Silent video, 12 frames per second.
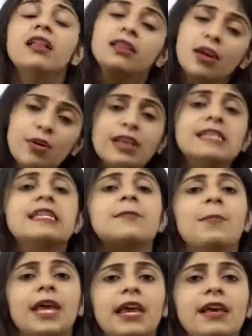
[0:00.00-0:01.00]
The
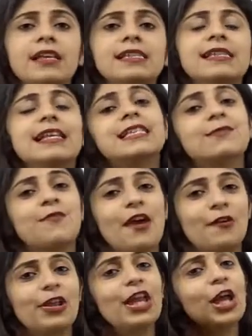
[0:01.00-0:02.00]
reason because it's
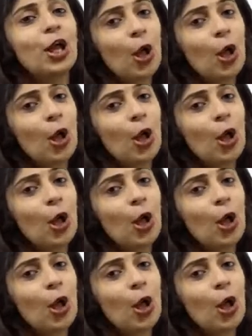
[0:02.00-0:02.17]
very